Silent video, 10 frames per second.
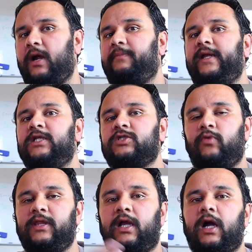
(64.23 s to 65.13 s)
updates
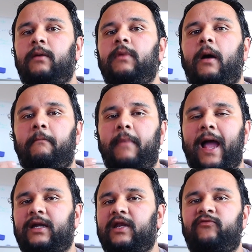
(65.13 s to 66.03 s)
when they come,
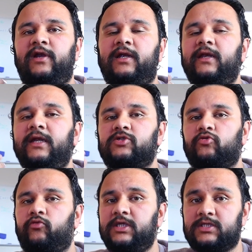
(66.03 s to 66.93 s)
Mac definitely needs
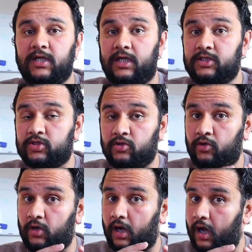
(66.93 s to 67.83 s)
to restart.
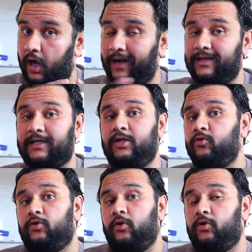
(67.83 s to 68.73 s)
So until
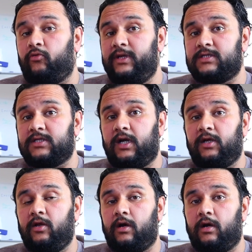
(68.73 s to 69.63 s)
you don't restart
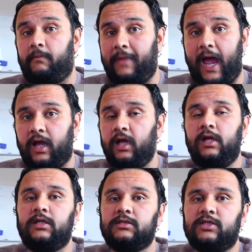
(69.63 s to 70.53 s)
your Mac,
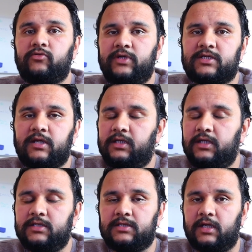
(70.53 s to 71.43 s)
these,
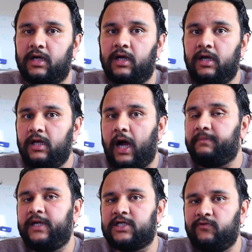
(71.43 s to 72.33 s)
these uh,
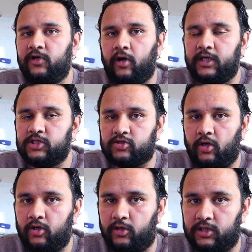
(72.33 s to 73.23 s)
updates will not
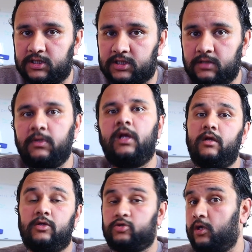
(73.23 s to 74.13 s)
install on your system.
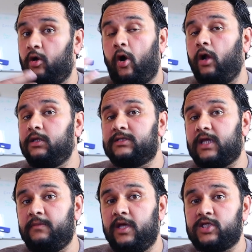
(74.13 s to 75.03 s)
So now all this
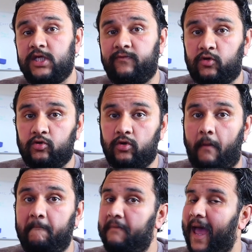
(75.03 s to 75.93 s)
can be achieved to
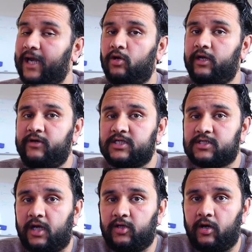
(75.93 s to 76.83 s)
manually
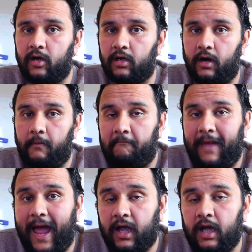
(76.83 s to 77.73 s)
restart your
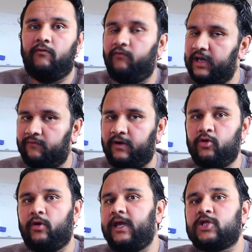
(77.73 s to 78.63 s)
Mac whenever
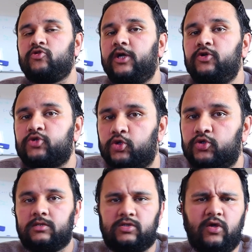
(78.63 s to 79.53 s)
you can actually do so.
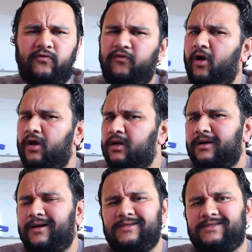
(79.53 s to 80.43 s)
So
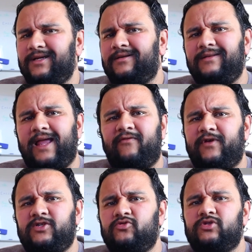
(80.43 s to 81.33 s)
for a general
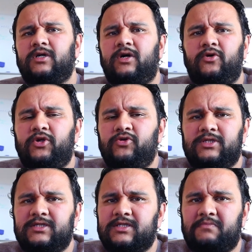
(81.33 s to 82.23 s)
average user who
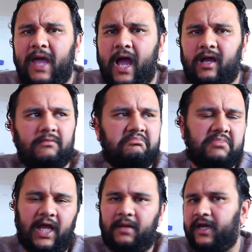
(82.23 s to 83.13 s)
uses his Mac
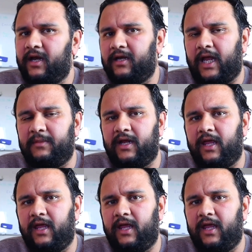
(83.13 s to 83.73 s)
time and time and